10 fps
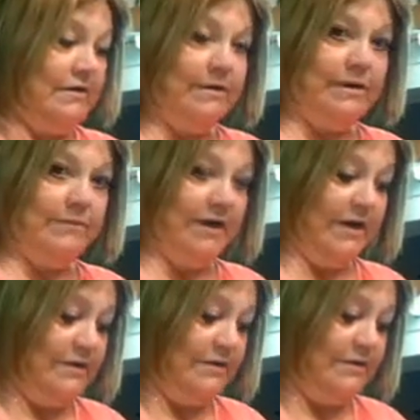I'm
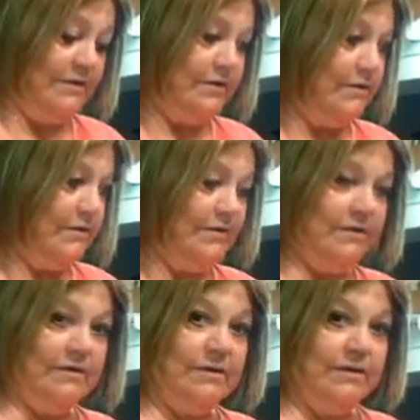making
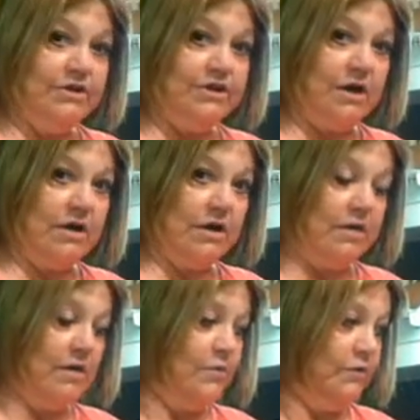chocolate
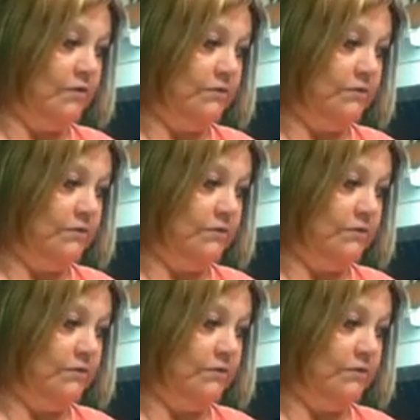caramel.